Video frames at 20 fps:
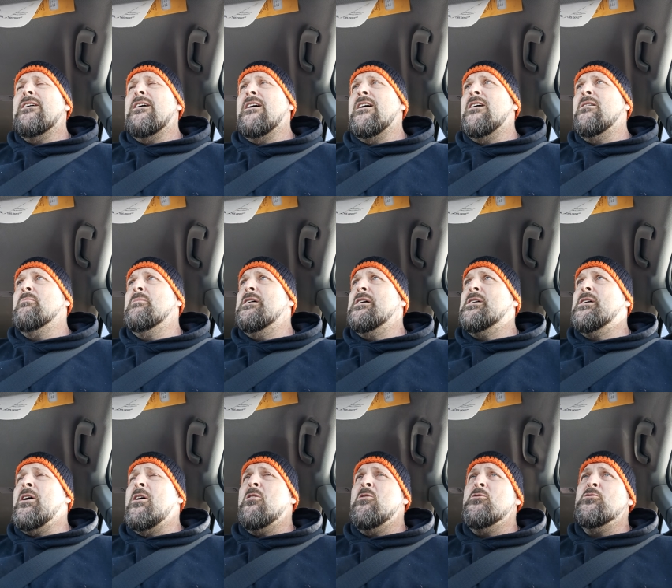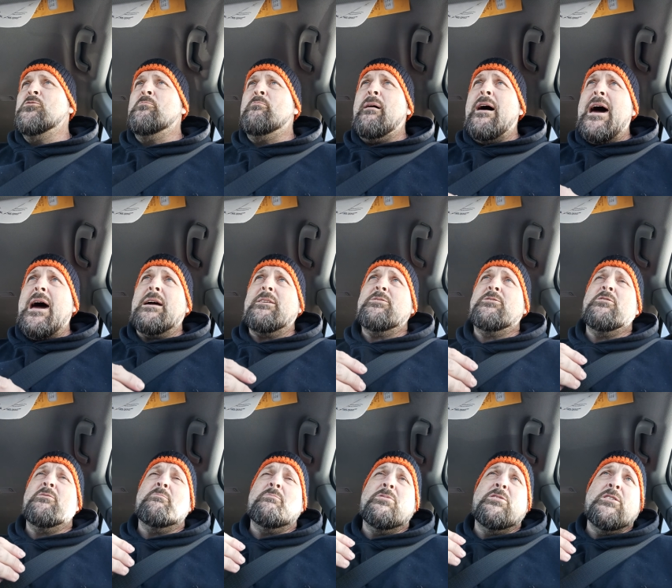Um, it goes back
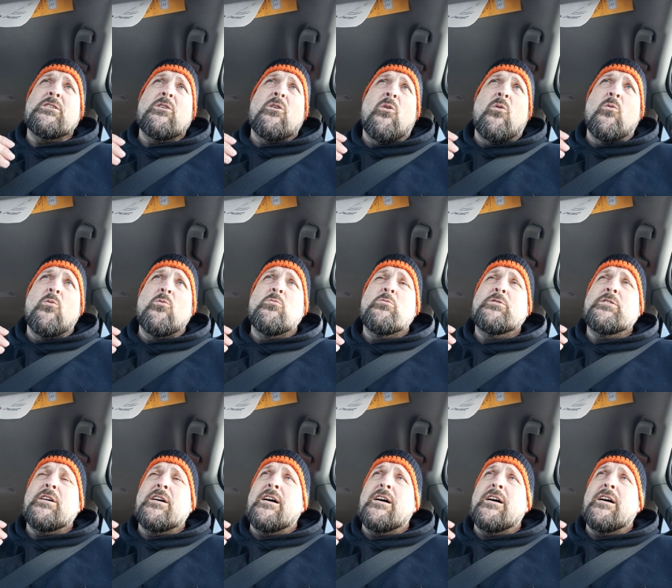to the old